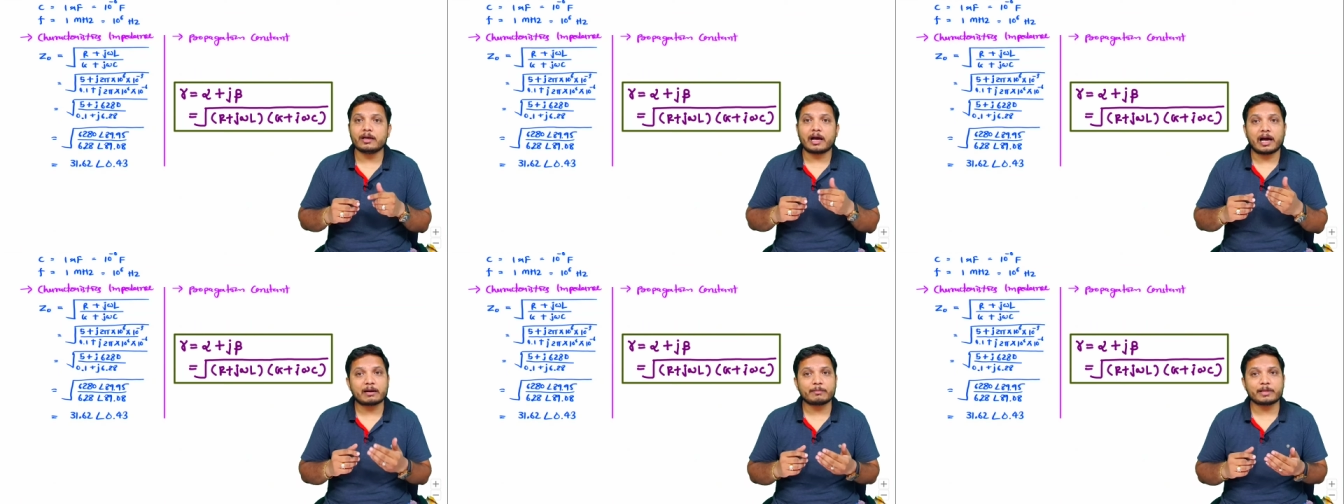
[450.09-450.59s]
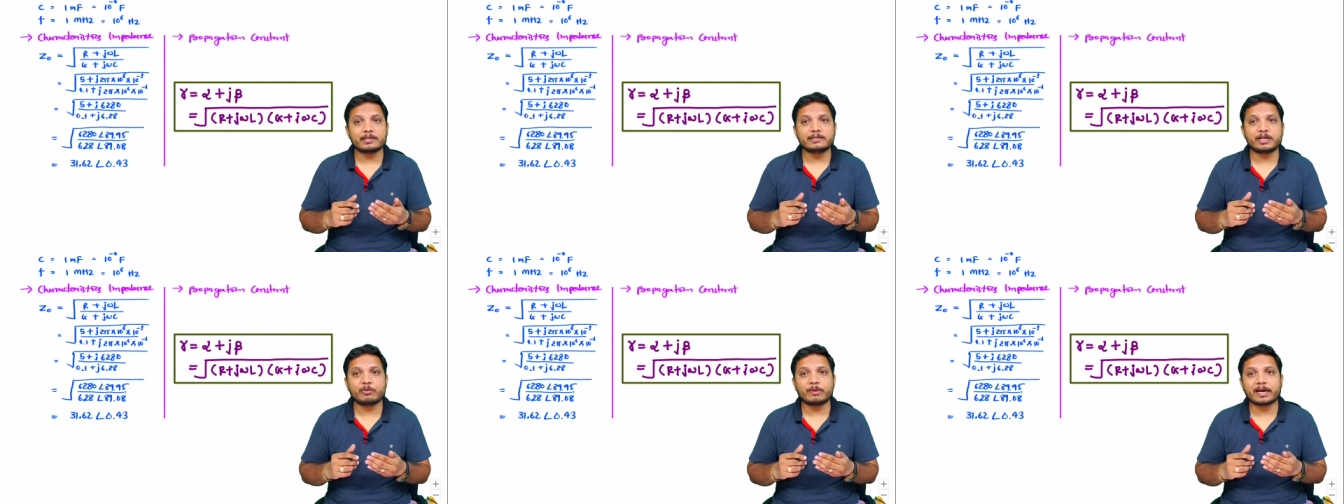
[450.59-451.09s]
r plus
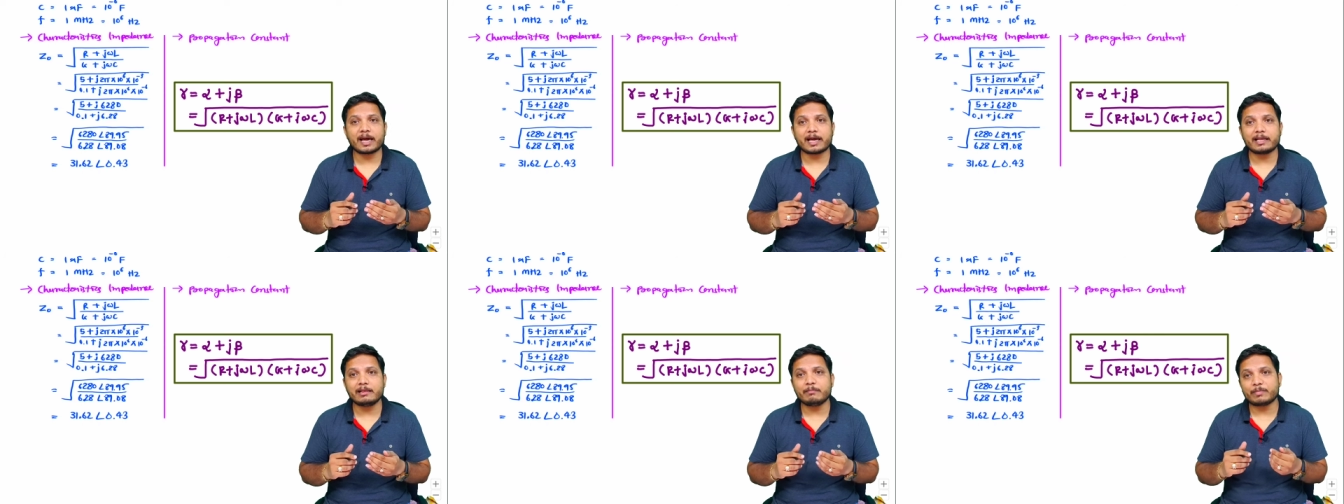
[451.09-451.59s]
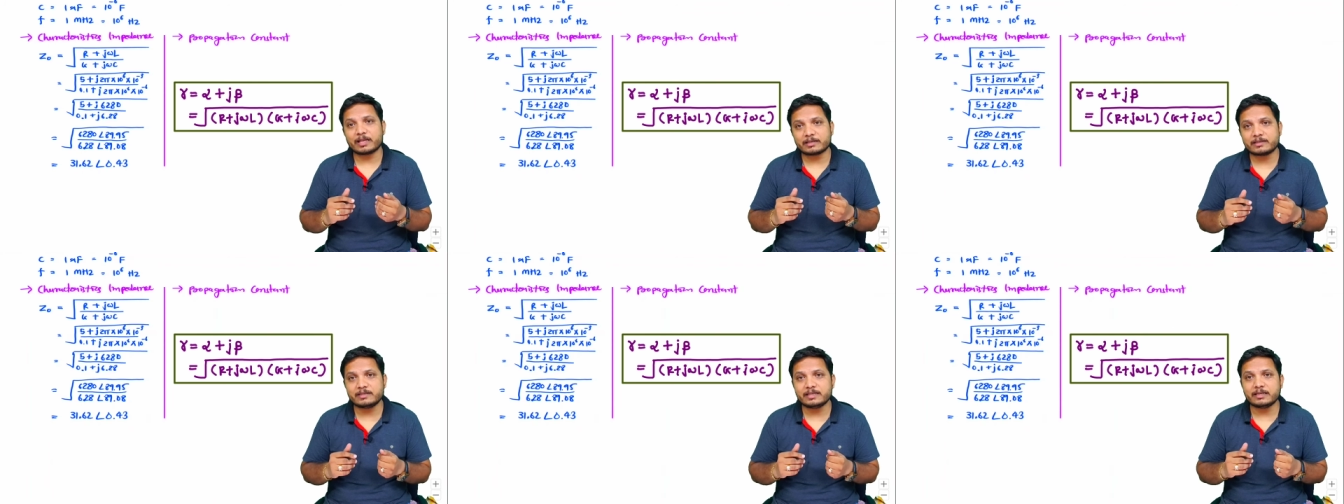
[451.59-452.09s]
j omega l
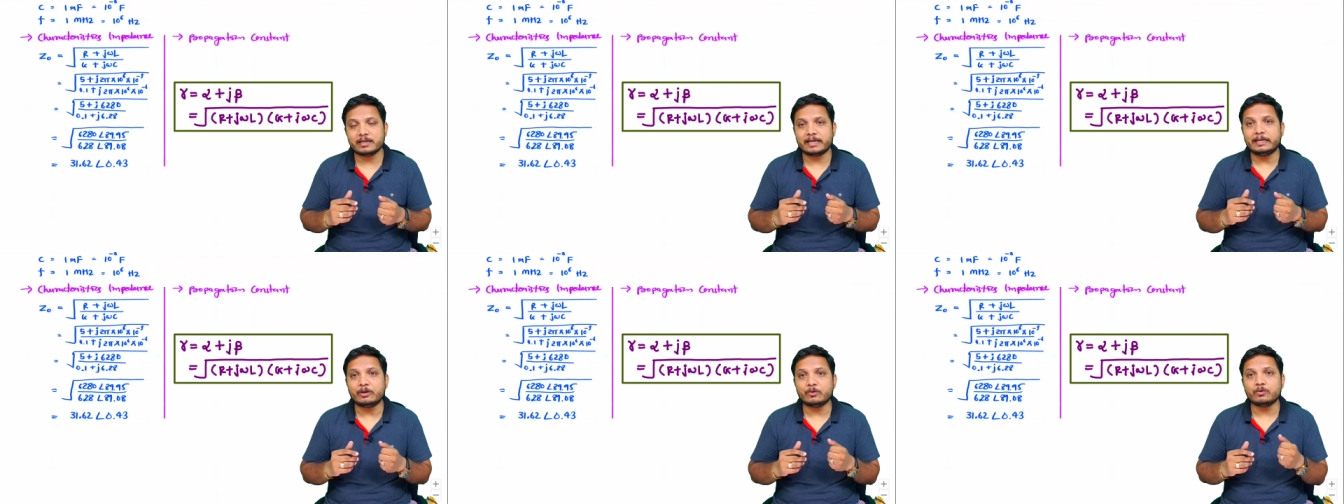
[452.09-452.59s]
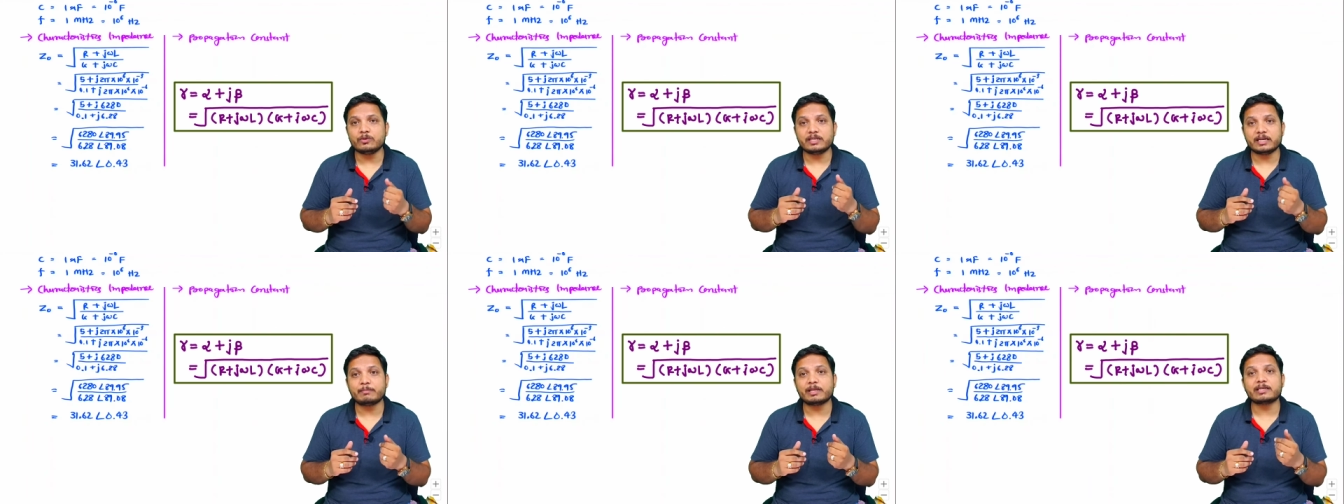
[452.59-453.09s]
plus g into
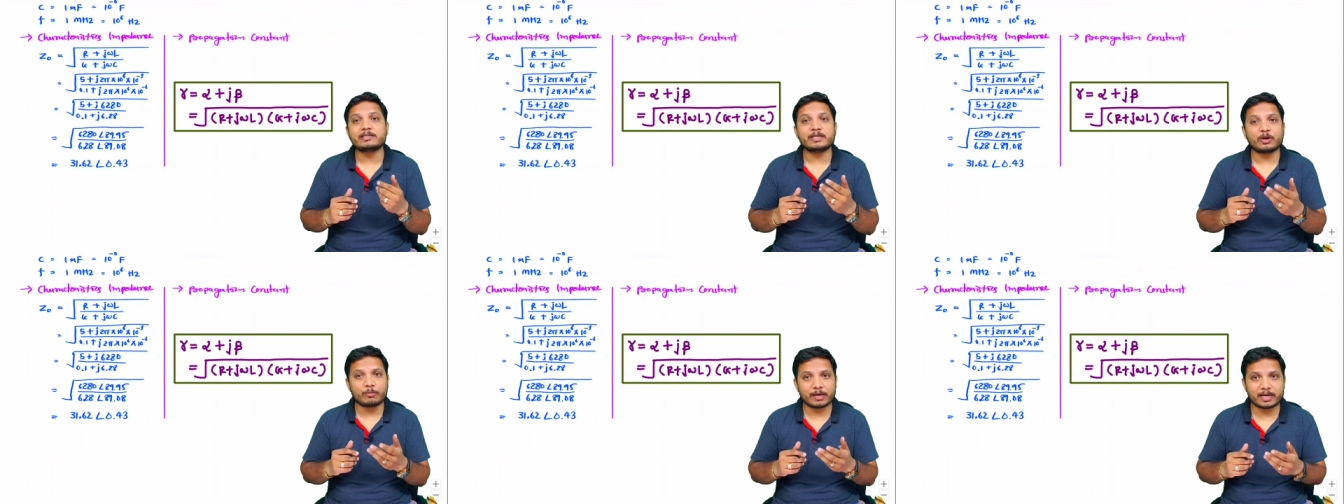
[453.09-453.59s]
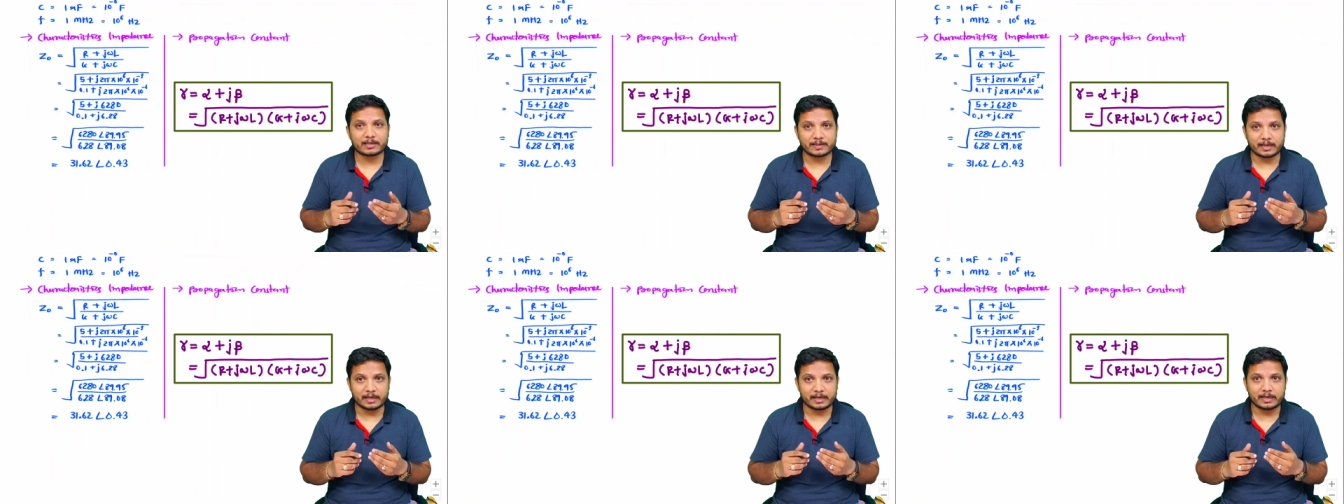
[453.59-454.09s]
g plus j omega
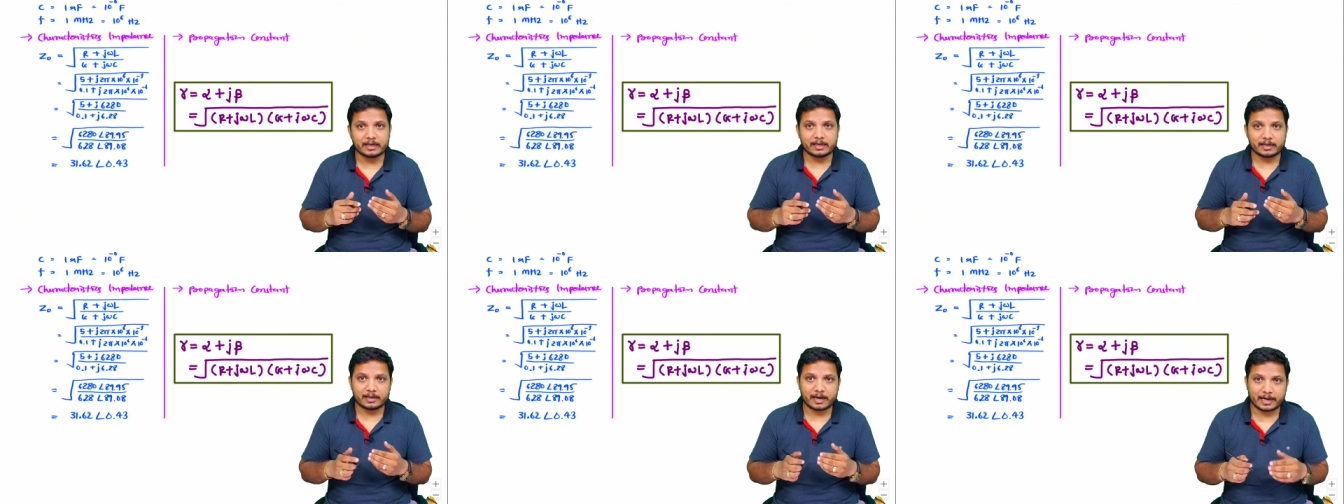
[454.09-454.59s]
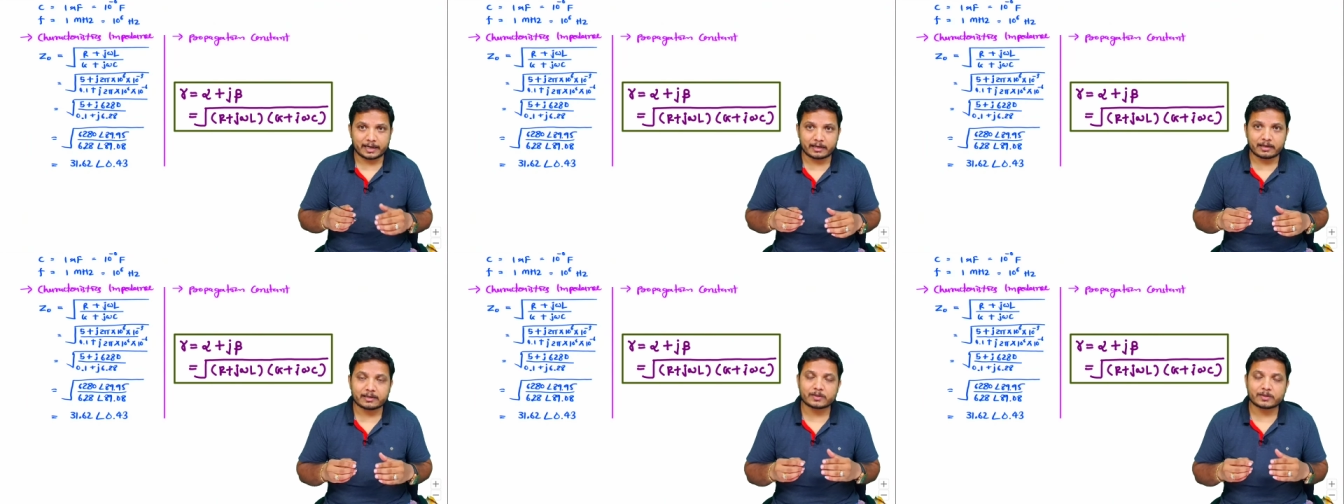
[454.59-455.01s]
c, right?